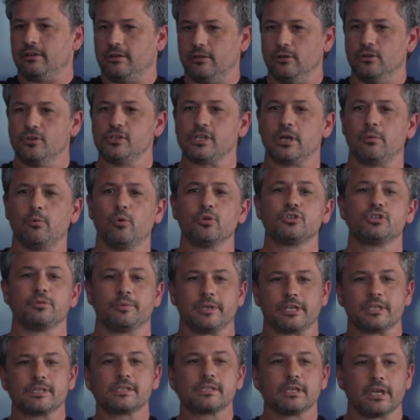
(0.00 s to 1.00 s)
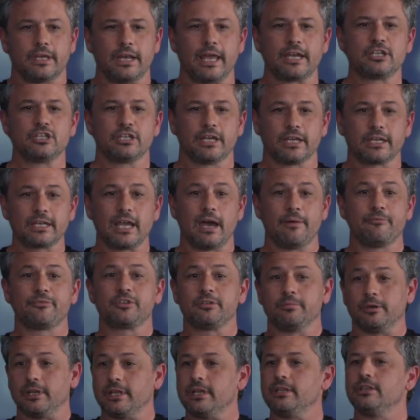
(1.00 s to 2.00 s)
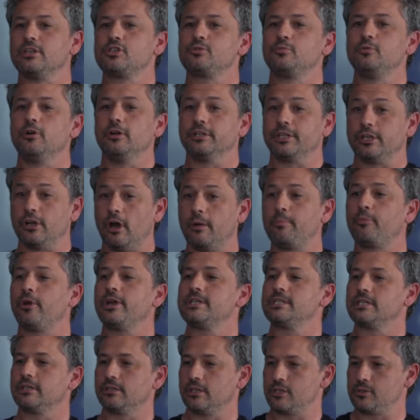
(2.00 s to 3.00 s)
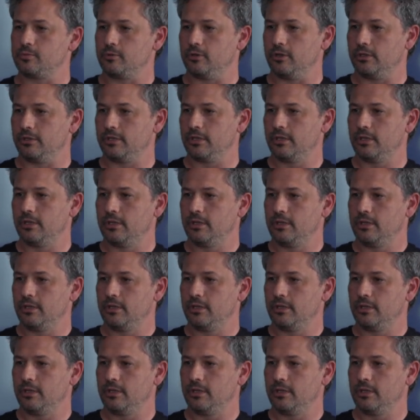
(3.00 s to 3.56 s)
lose our water wings and actually get comfortable in this world and operating in this world.